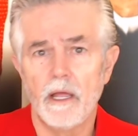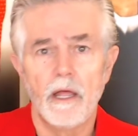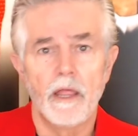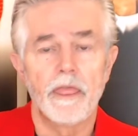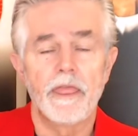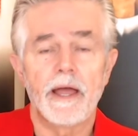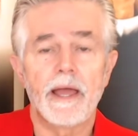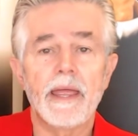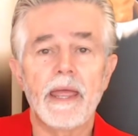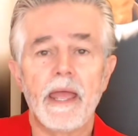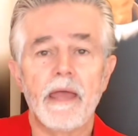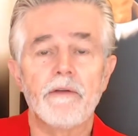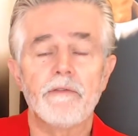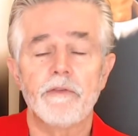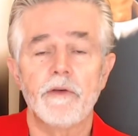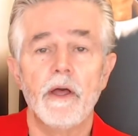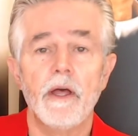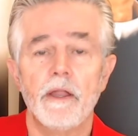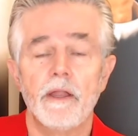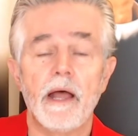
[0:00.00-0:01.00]
They have,
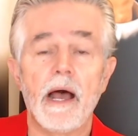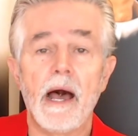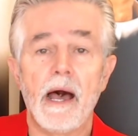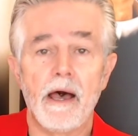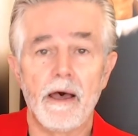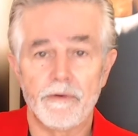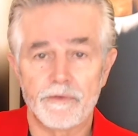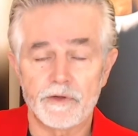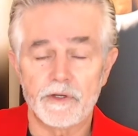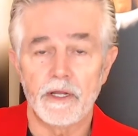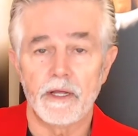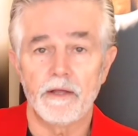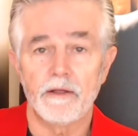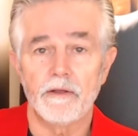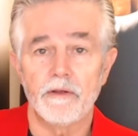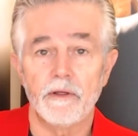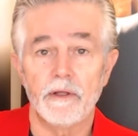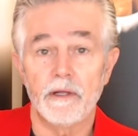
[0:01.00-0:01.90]
after